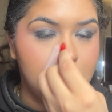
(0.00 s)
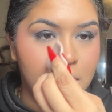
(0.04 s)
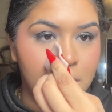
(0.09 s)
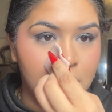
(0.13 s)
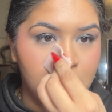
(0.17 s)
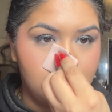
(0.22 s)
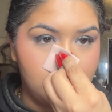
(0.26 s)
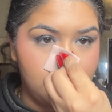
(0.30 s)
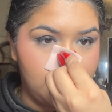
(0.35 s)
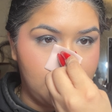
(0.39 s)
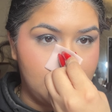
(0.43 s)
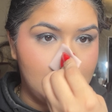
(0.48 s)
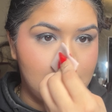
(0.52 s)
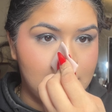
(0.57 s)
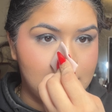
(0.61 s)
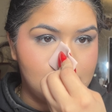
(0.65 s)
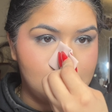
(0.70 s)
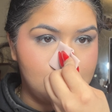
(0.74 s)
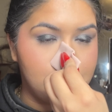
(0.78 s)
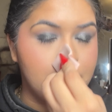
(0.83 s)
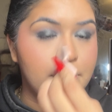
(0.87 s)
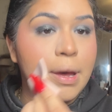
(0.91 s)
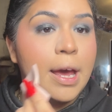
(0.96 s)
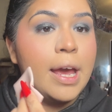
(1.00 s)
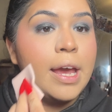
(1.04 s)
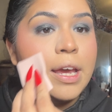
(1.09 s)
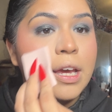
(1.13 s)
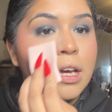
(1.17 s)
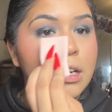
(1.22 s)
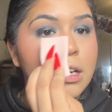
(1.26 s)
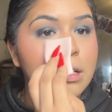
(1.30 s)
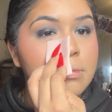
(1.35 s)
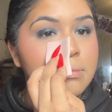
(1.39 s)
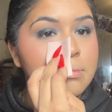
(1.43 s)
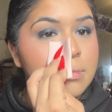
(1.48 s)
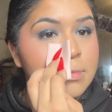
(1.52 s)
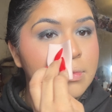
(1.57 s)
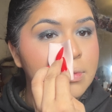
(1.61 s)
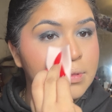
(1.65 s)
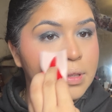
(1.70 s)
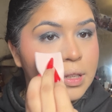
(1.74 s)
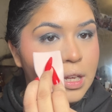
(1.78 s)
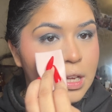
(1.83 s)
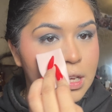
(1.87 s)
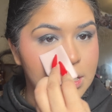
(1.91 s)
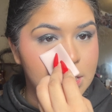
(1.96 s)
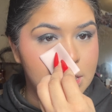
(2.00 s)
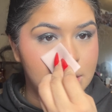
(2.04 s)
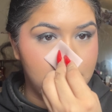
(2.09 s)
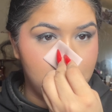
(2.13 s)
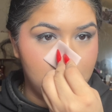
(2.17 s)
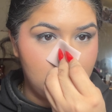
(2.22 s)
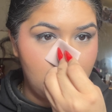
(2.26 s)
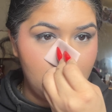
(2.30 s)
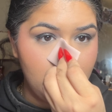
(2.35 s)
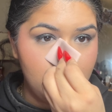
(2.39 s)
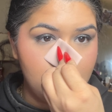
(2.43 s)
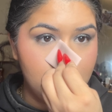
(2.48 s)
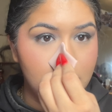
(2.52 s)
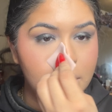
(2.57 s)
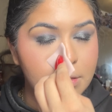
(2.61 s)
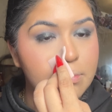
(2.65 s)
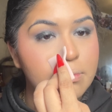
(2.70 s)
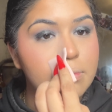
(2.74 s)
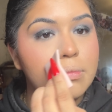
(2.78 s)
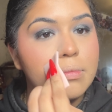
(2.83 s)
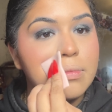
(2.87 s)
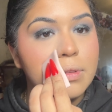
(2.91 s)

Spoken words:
oh yes ma'am, yes ma'am.